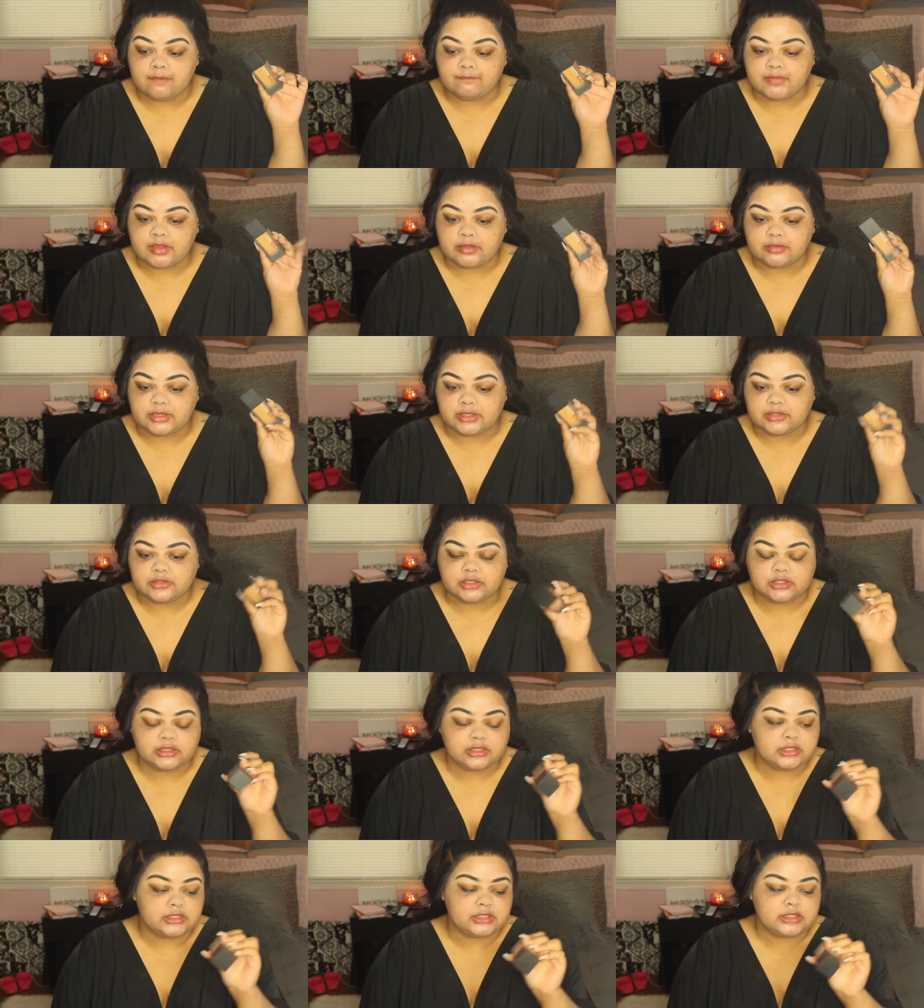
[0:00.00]

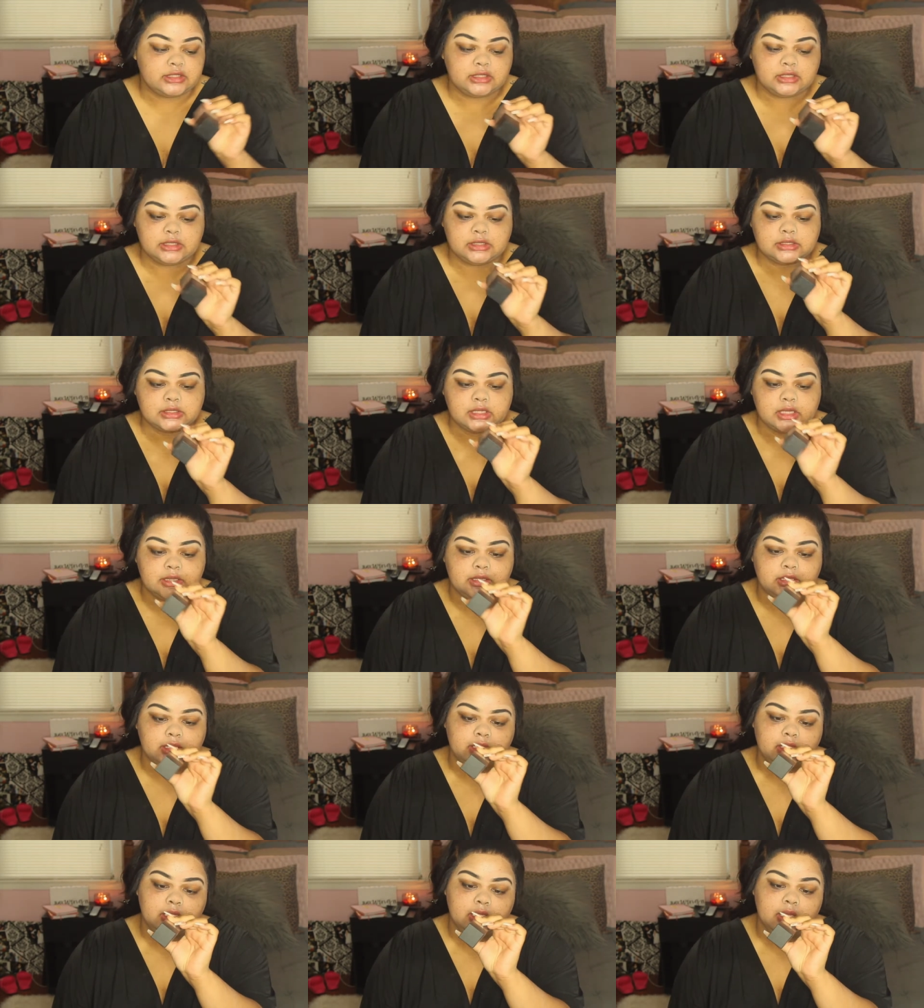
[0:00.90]
foundation. This is
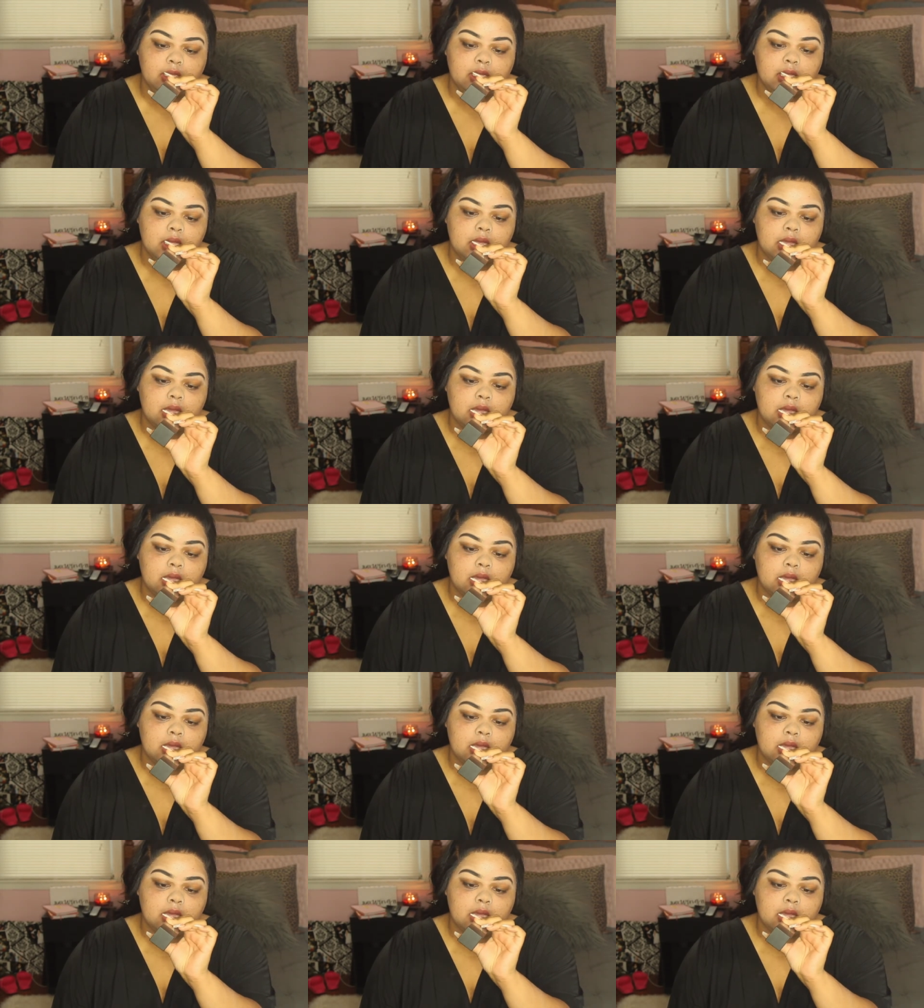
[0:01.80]
the